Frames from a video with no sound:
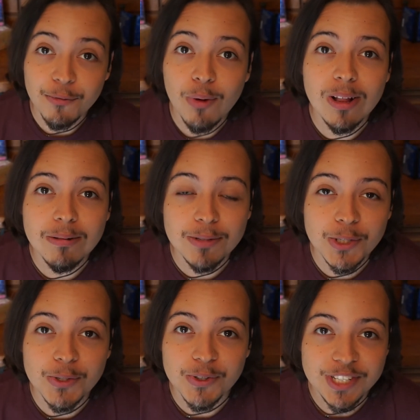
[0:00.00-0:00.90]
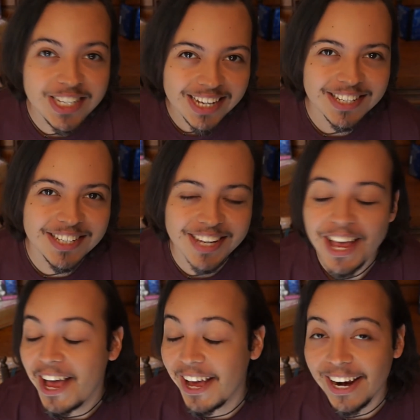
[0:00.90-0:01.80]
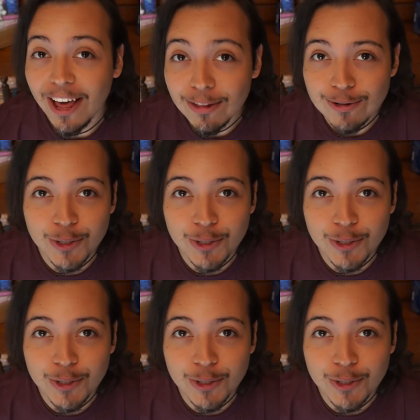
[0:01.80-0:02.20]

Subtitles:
and welcome to another